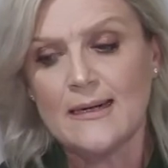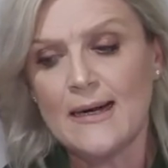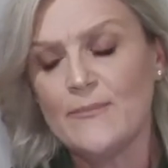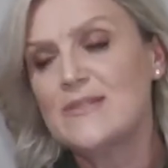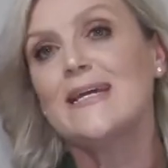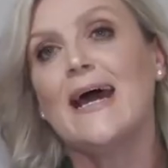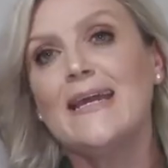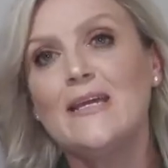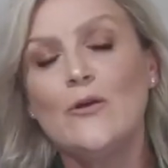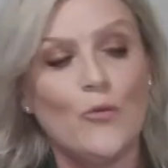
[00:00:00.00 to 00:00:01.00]

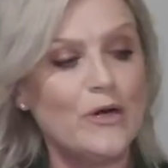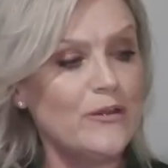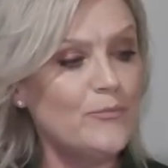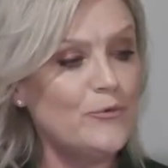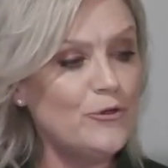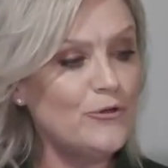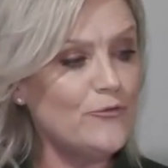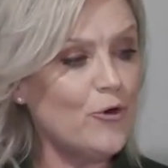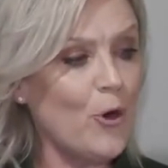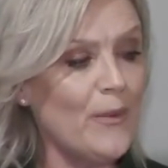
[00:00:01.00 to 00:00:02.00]
taking one of the beautiful
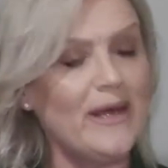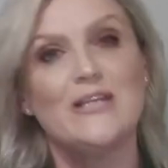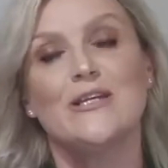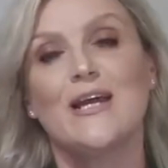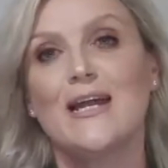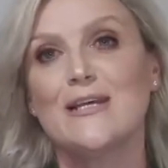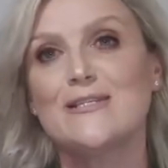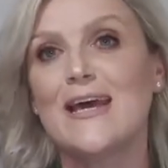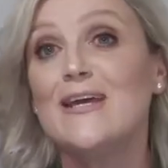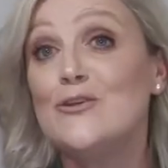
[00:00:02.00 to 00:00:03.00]
combination colours
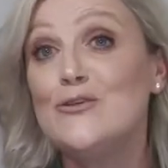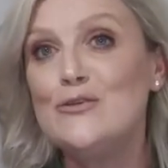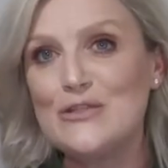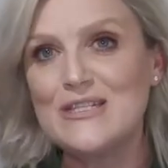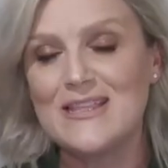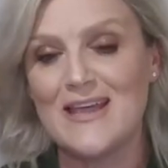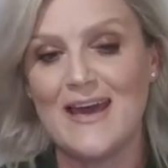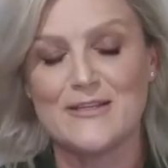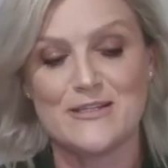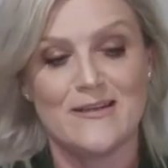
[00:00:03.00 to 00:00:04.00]
and using
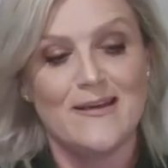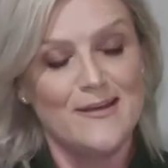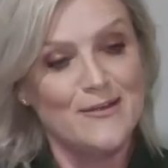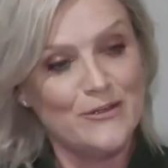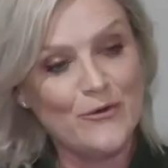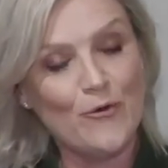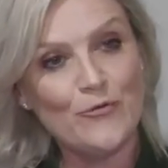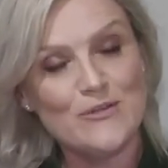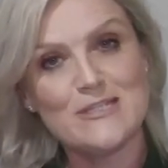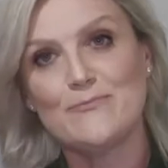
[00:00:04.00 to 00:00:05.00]
that, you know, on
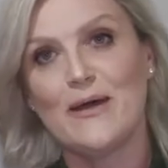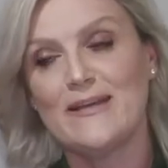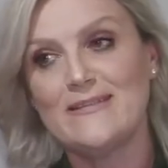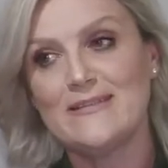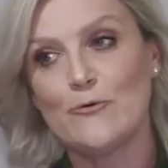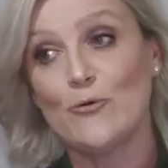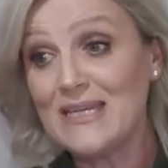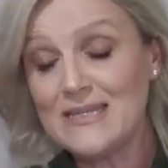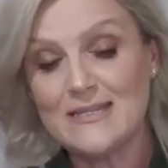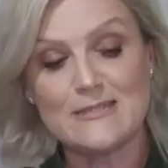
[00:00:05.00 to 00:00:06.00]
the space or
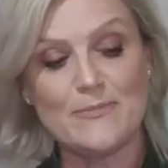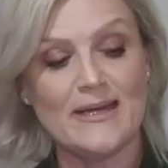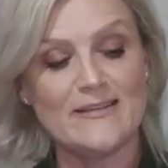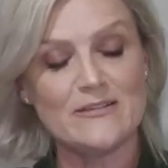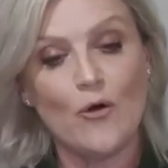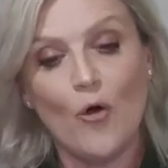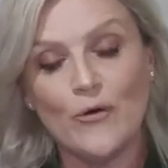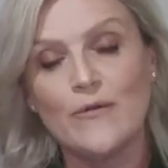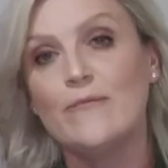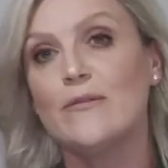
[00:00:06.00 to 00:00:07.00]
in the space
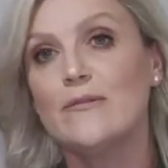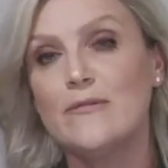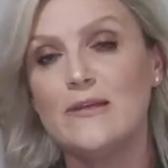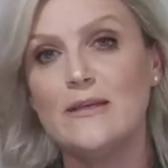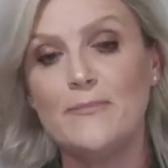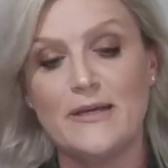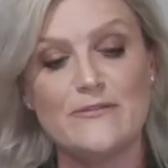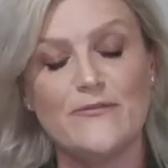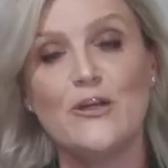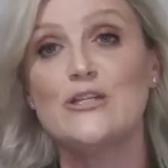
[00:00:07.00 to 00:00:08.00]
on the piece of
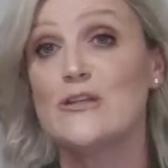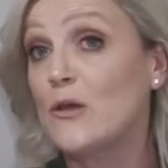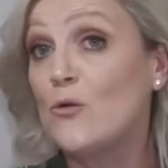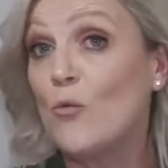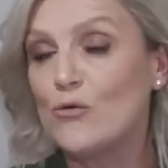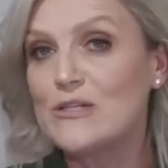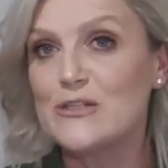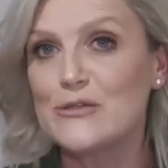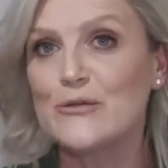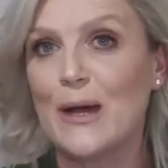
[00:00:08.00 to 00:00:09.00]
furniture that you're wanting
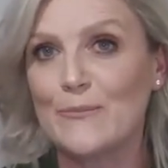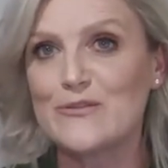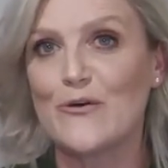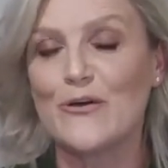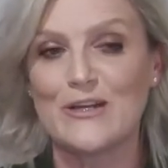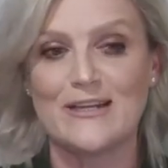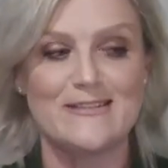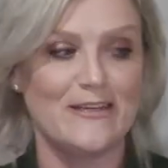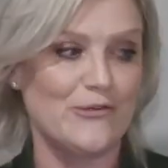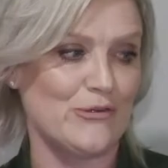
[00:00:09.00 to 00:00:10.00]
to upcycle,
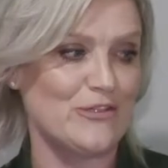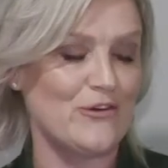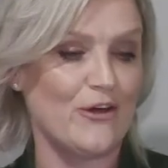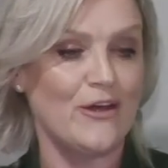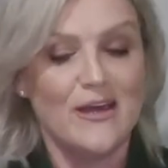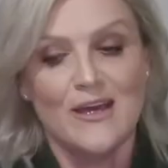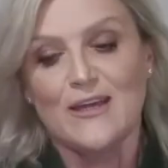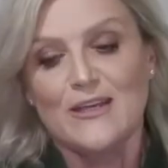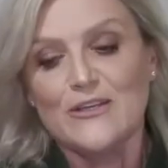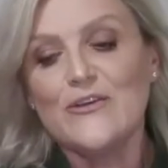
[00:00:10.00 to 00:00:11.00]
etc. So
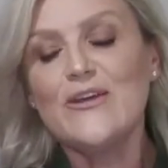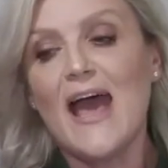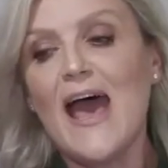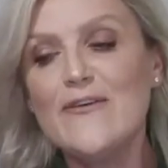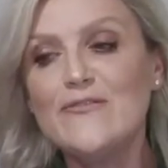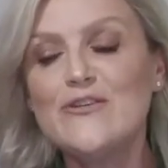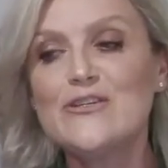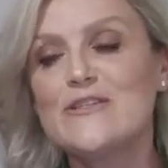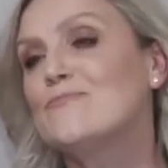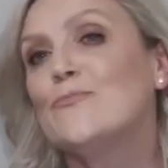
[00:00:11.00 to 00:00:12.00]
you don't have to
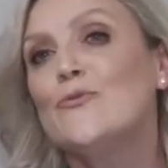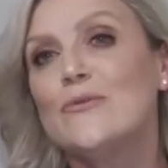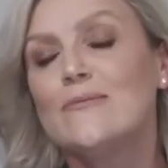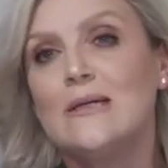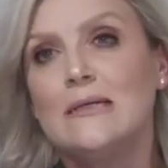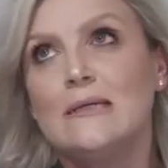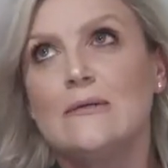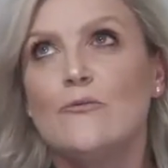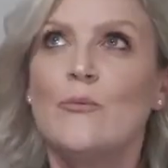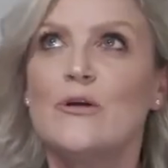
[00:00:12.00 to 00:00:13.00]
just put,
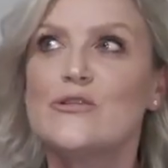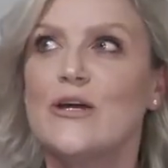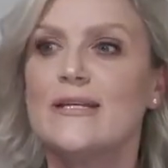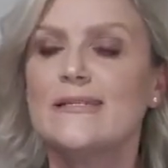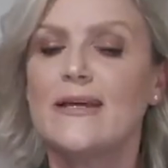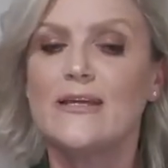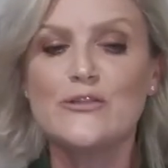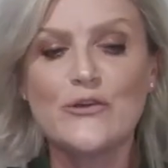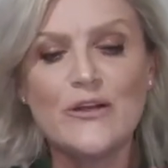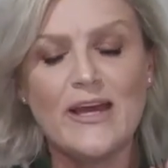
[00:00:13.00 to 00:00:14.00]
what am I trying to say? You
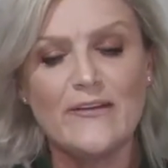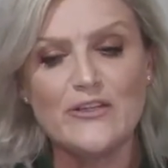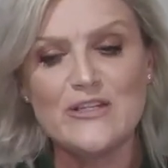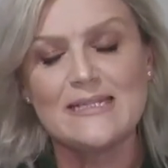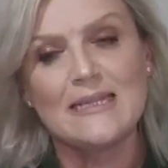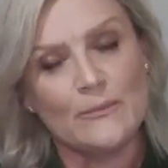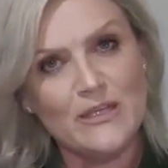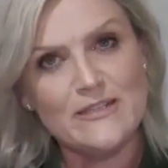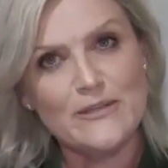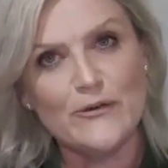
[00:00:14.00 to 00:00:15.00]
don't have to just limit
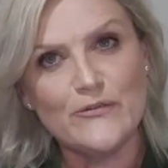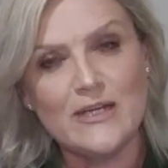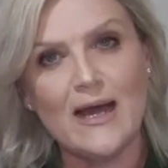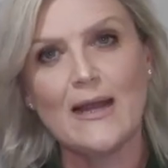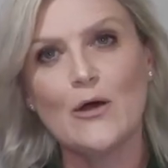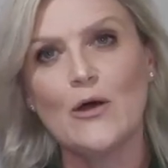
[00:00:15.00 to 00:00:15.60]
yourself to colour